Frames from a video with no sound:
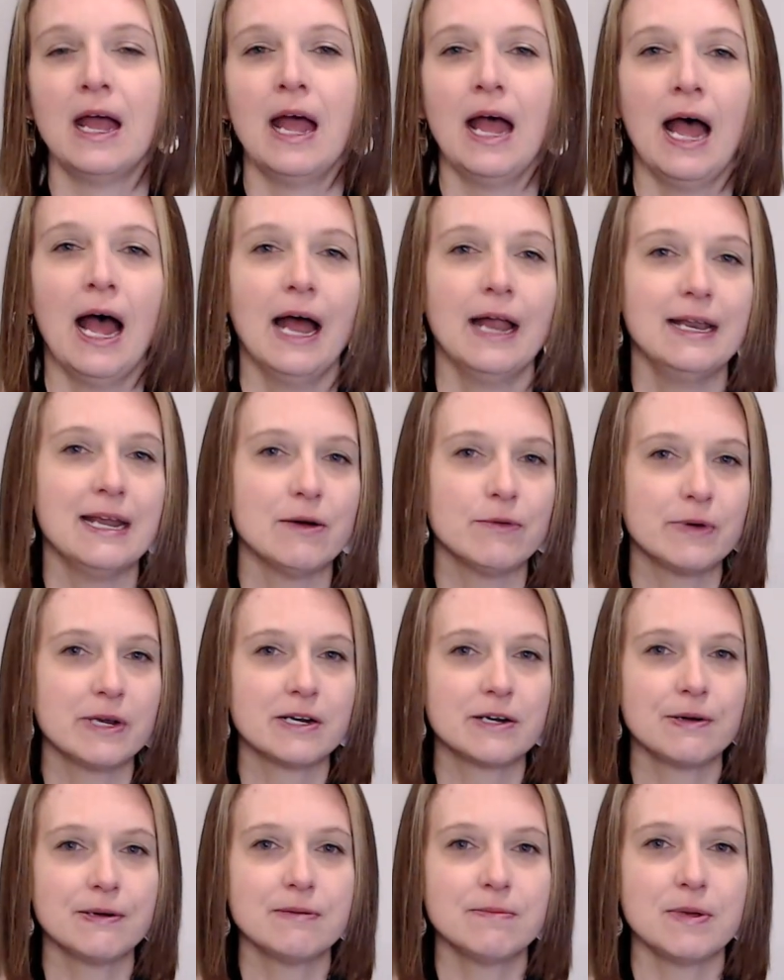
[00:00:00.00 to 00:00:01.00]
Now we are
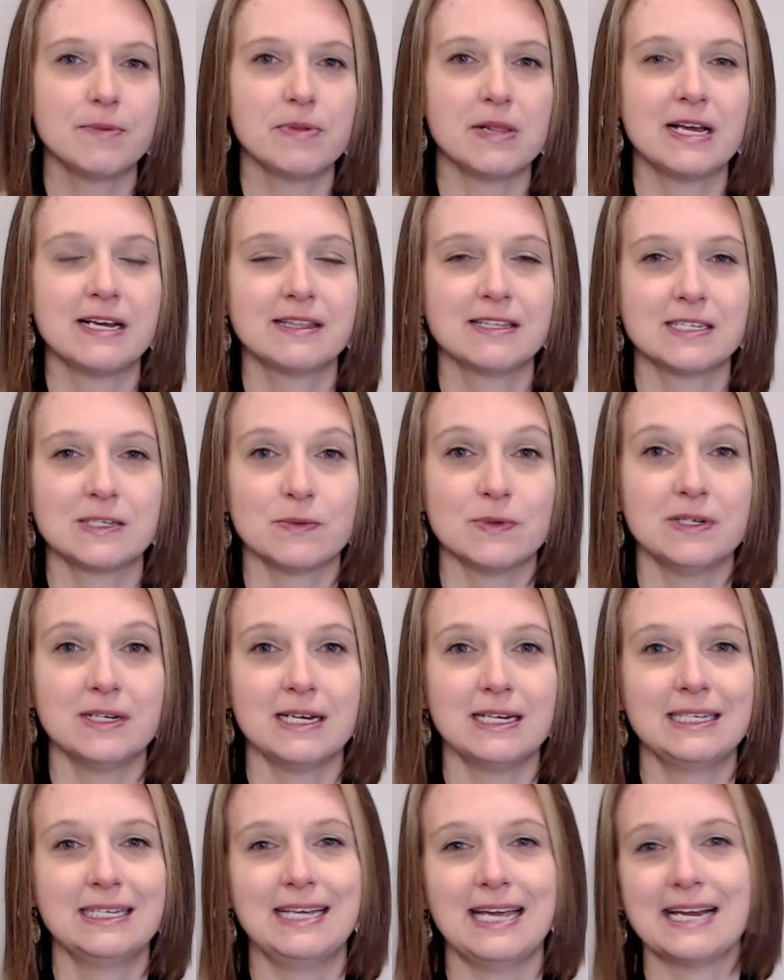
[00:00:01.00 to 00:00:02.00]
going to be playing this one
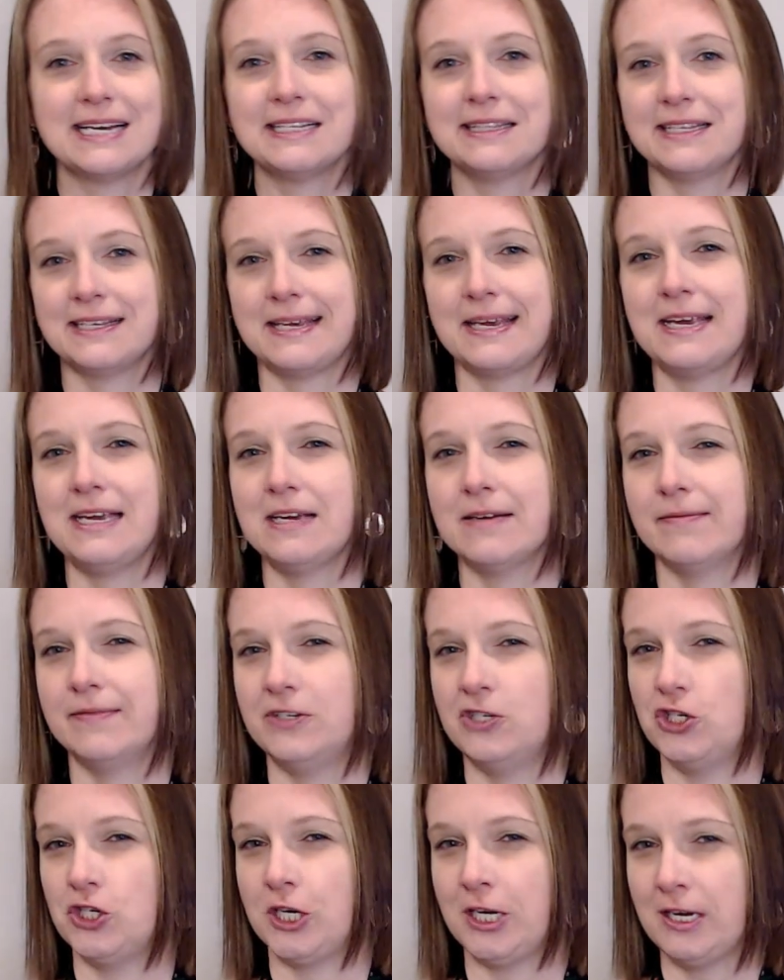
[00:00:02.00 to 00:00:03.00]
again in the key of
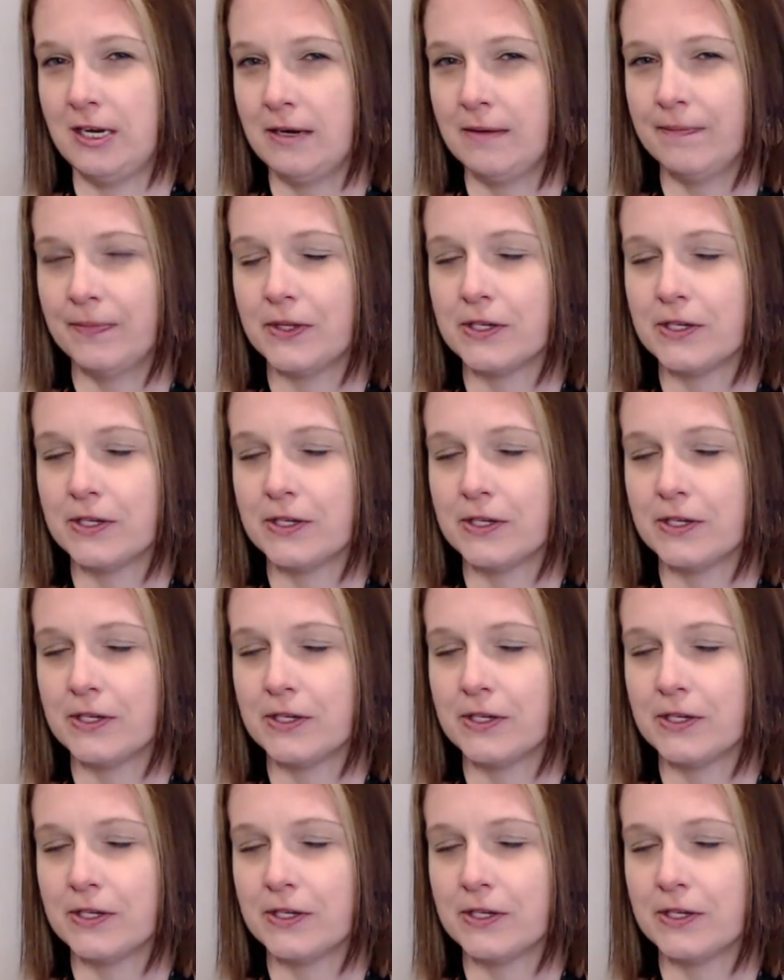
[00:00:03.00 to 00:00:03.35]
G.